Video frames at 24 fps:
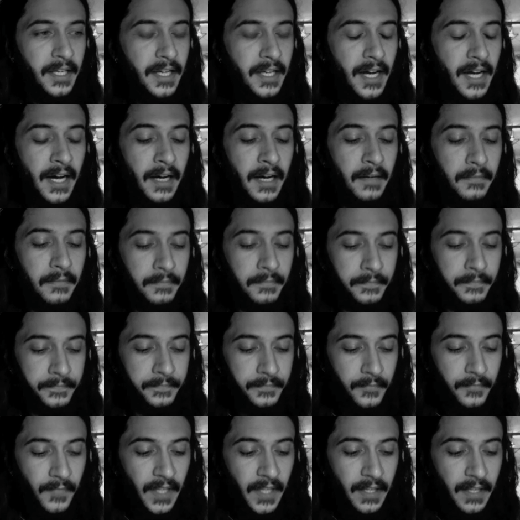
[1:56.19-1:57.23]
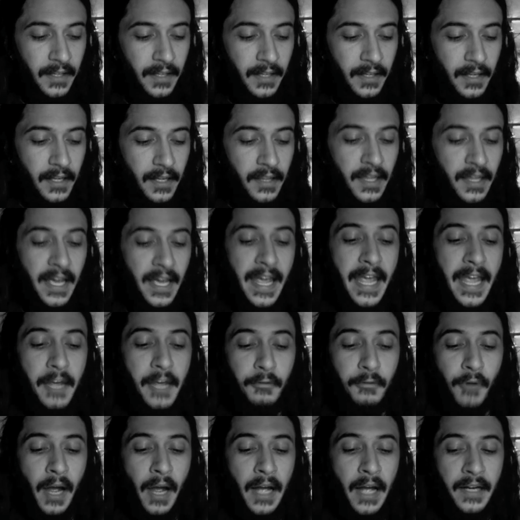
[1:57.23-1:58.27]
The
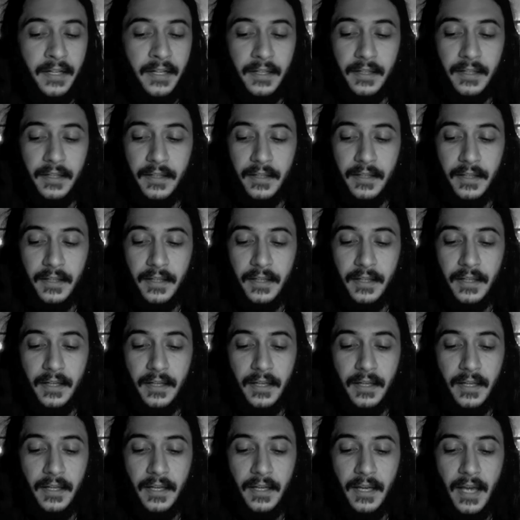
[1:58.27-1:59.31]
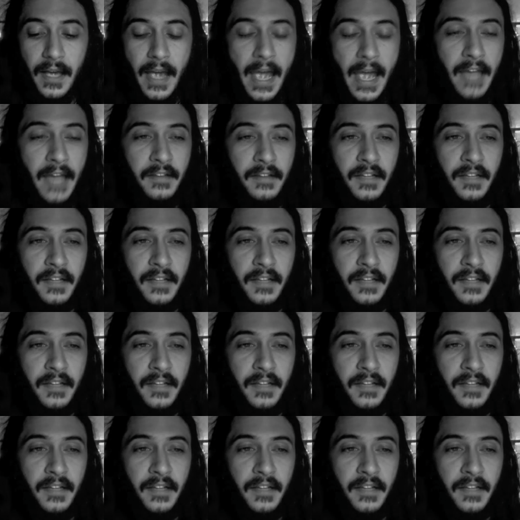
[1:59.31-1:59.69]
Hayride has